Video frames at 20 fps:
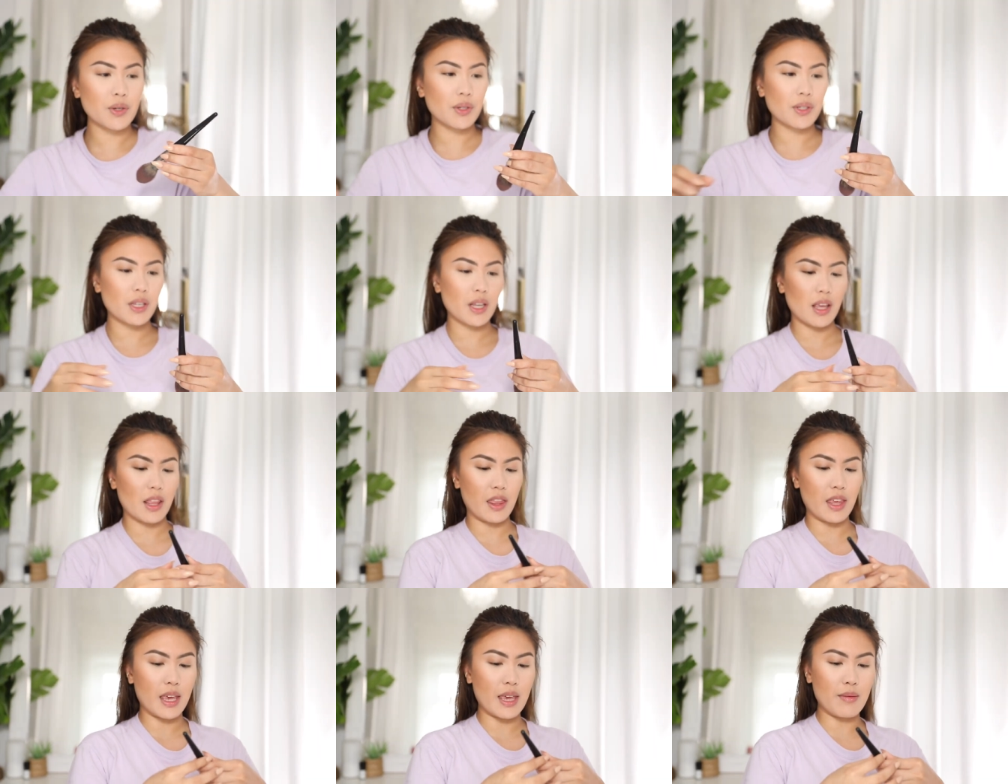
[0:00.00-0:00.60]
use
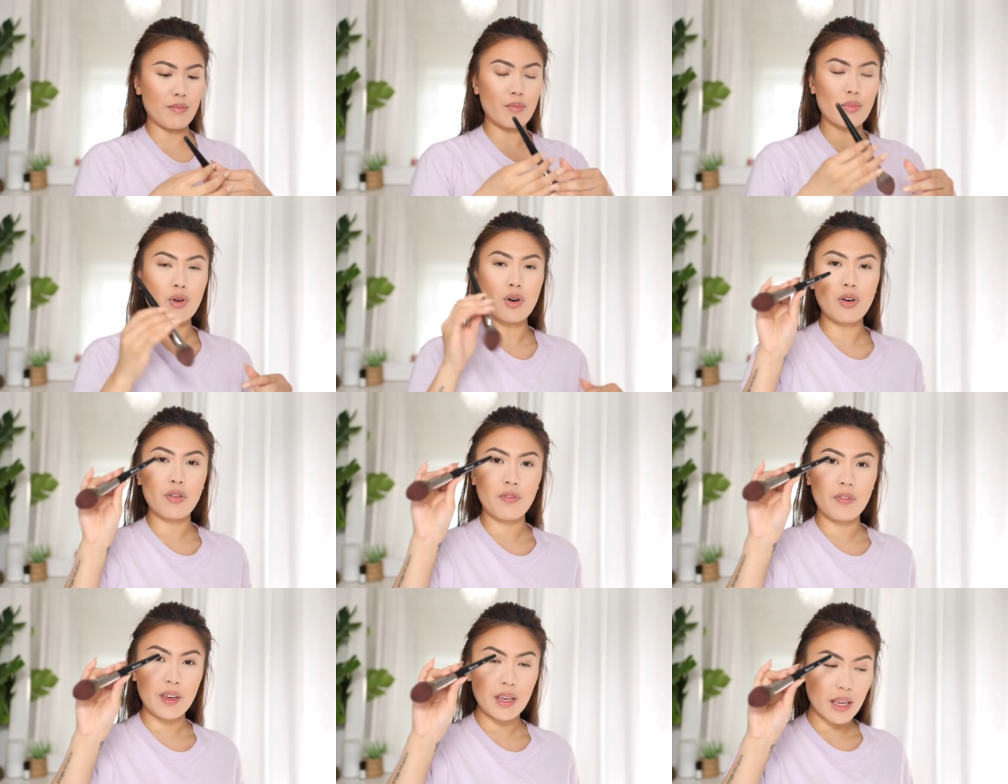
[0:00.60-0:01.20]
the
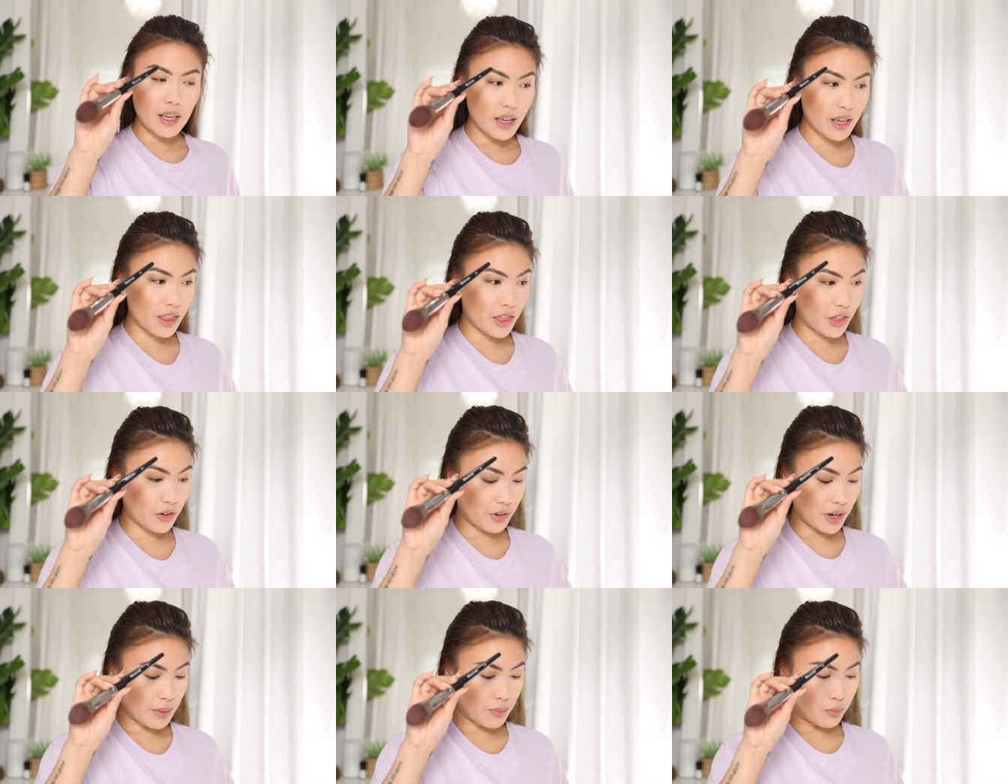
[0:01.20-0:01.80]
Morphe
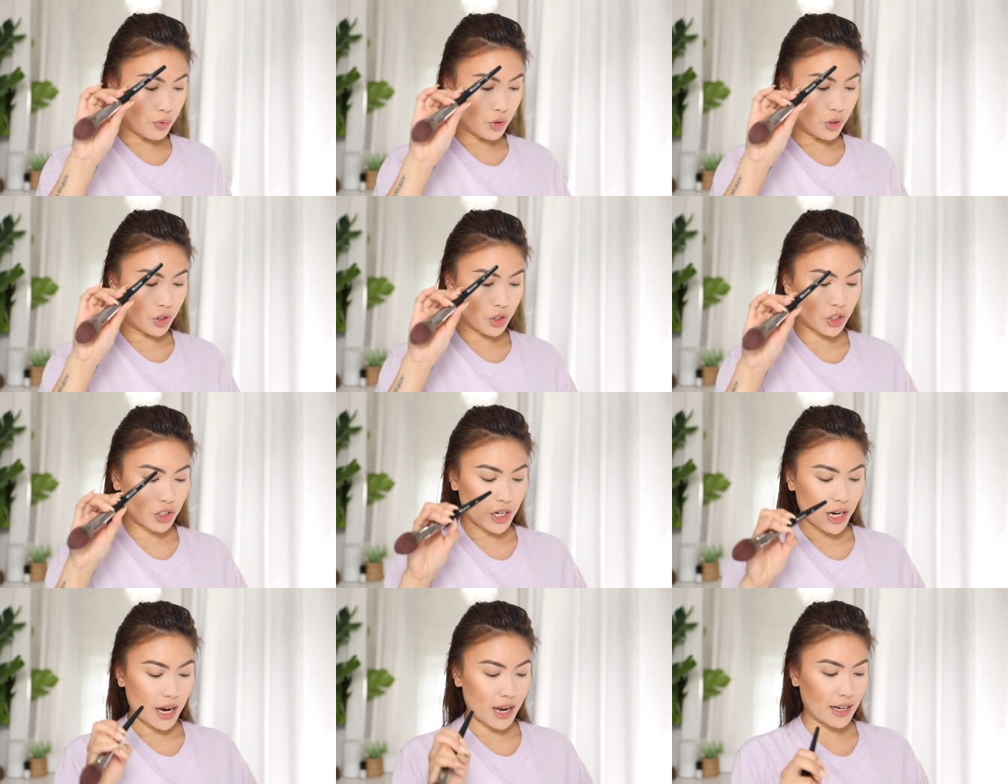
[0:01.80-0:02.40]
E3
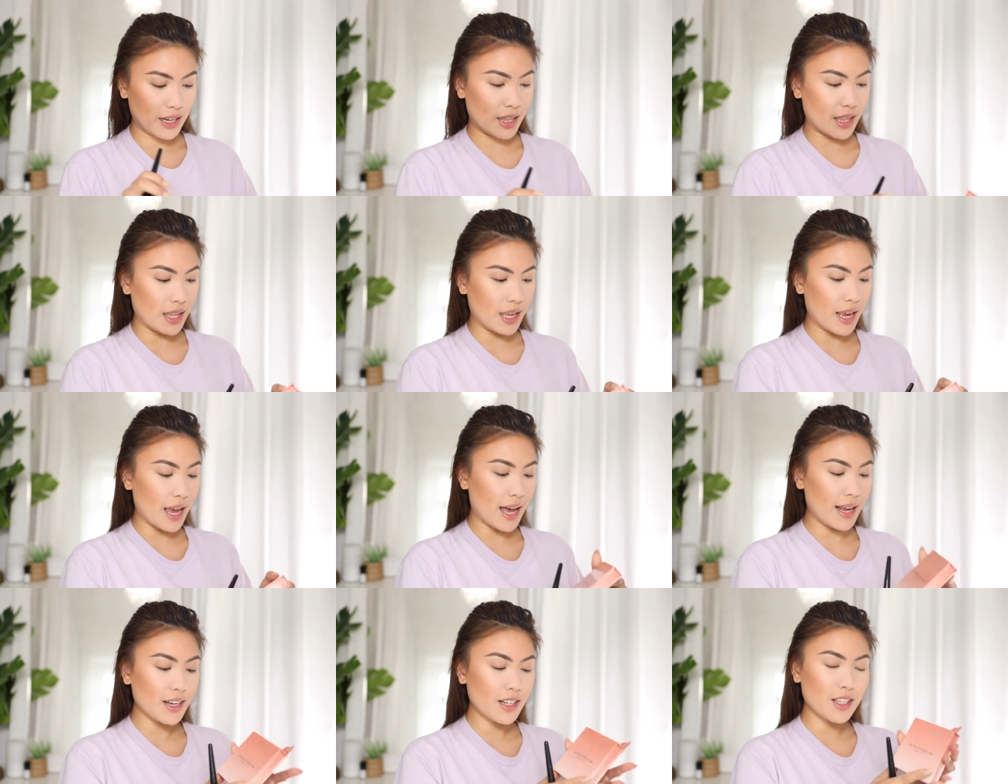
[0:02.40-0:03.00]
brush and
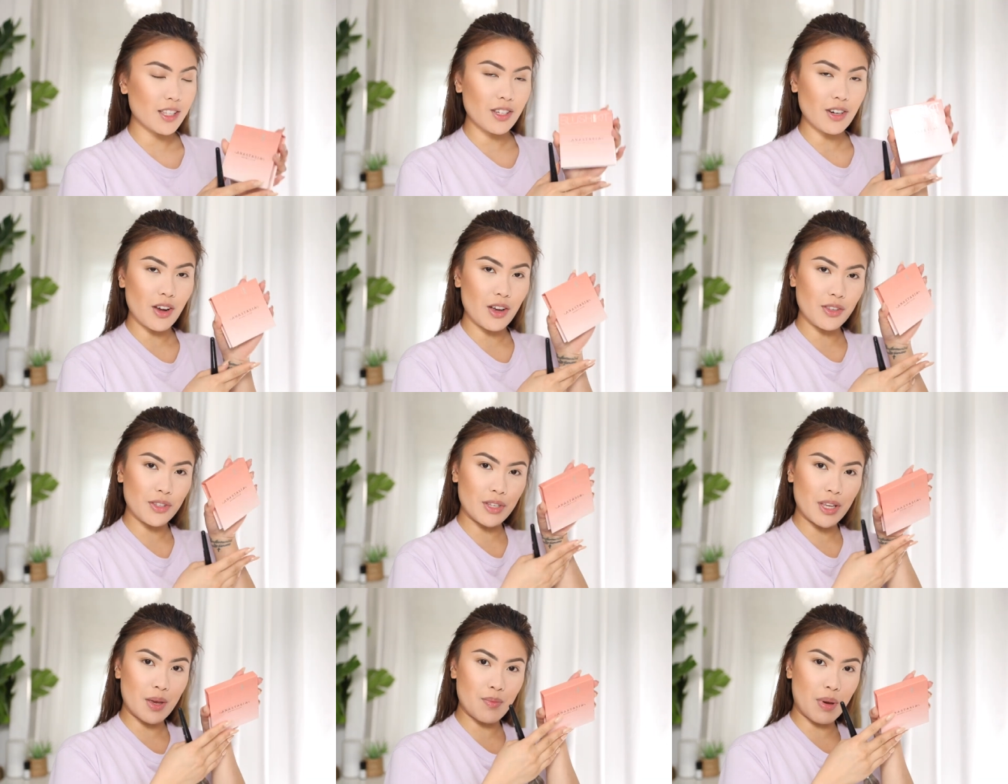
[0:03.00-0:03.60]
the
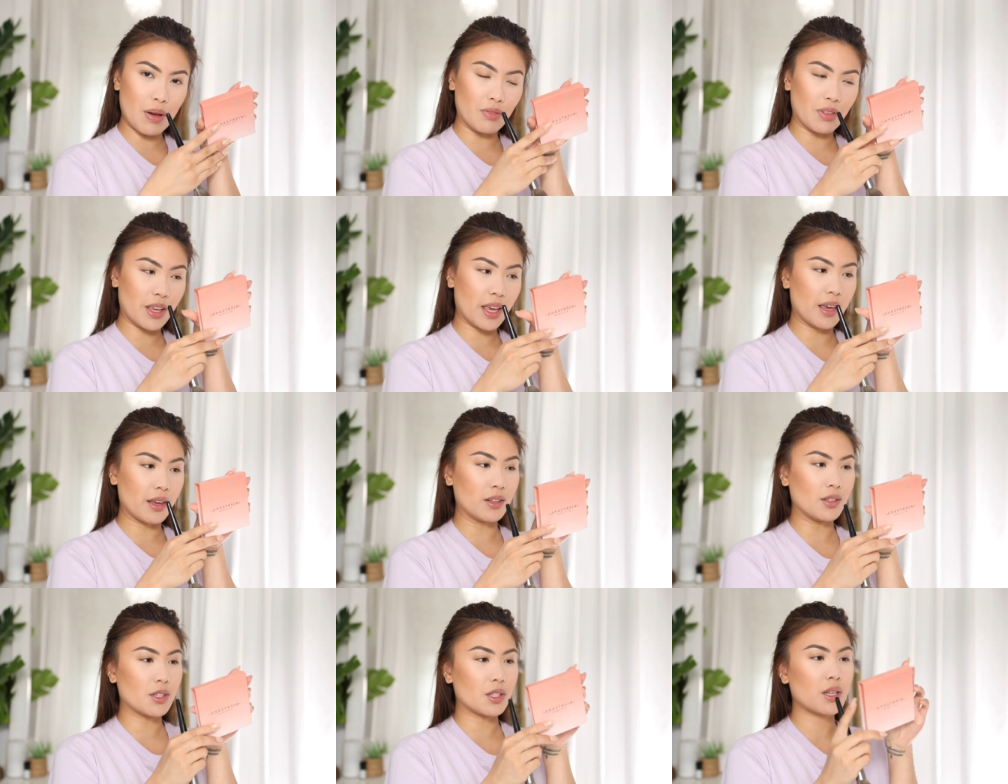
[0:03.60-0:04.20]
Anastasia Beverly
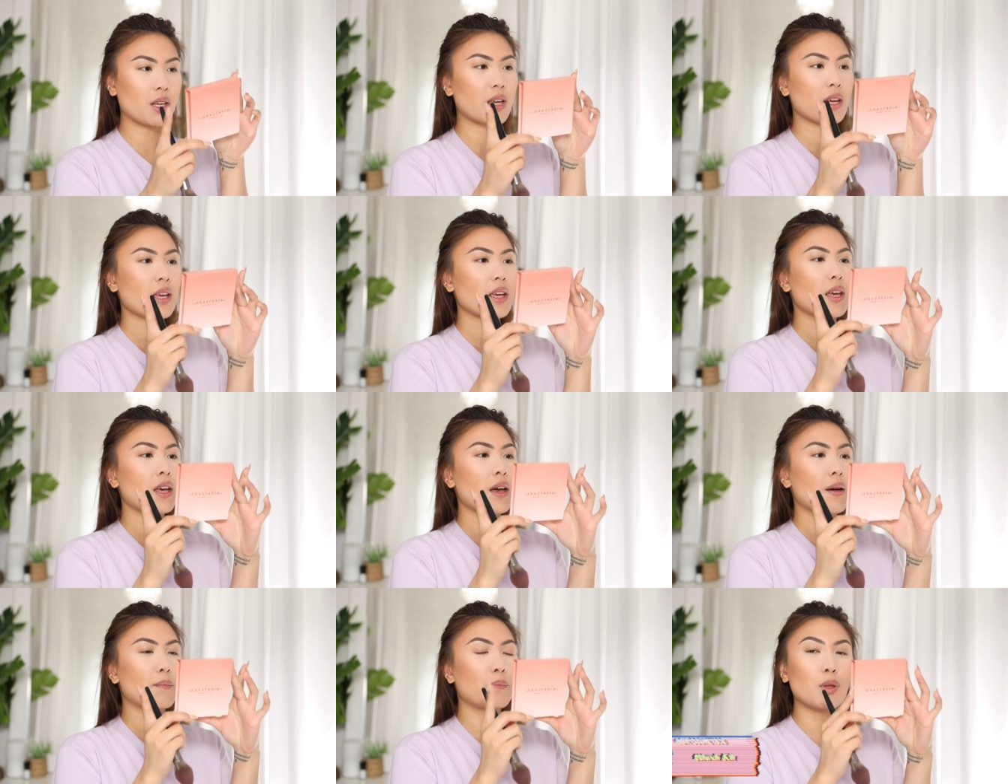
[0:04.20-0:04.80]
Hills
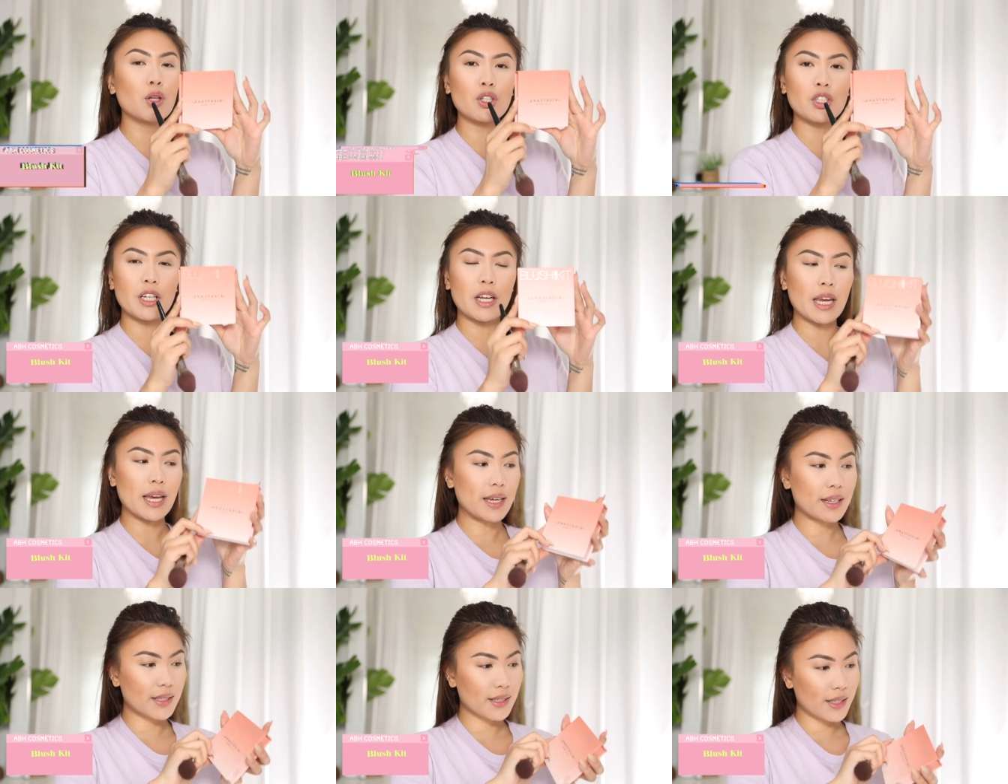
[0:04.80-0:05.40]
blush
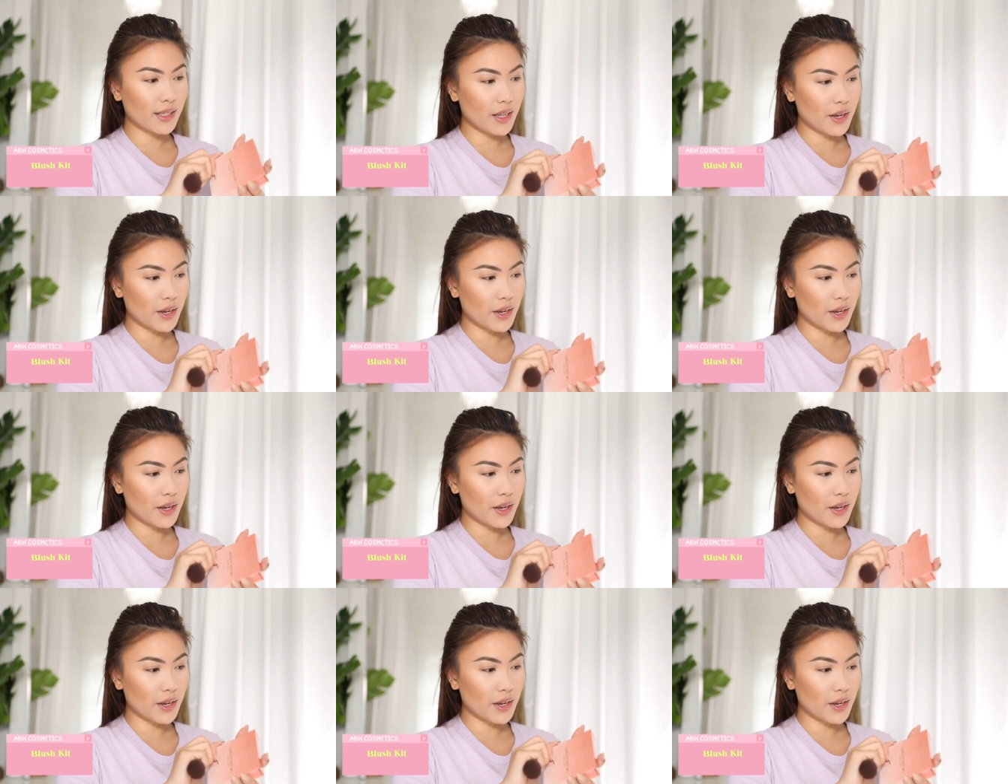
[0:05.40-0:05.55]
kit.